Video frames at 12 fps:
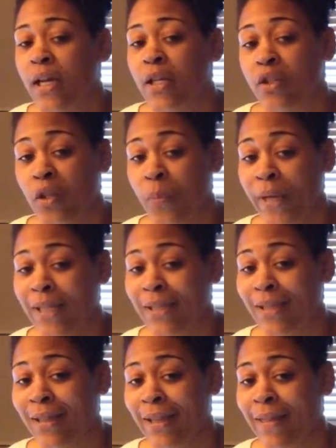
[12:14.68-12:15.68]
So
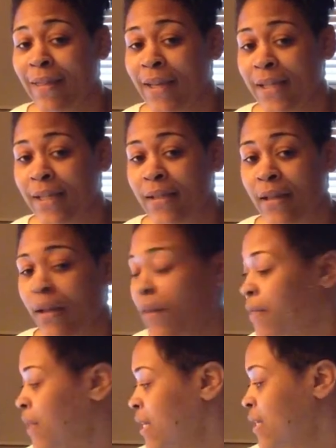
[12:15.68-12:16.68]
basically, this
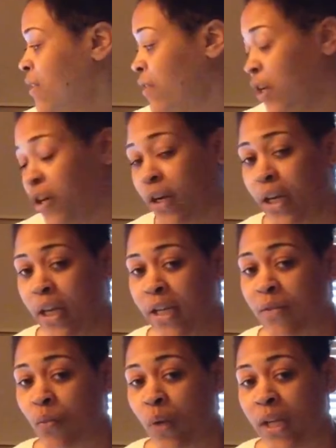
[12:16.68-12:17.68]
theory
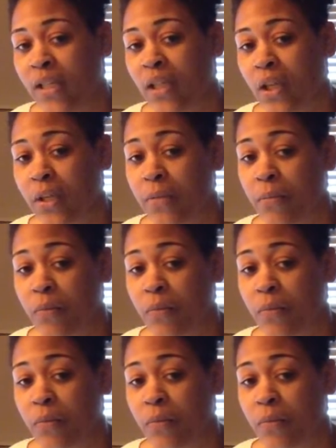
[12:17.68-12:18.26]
is what is going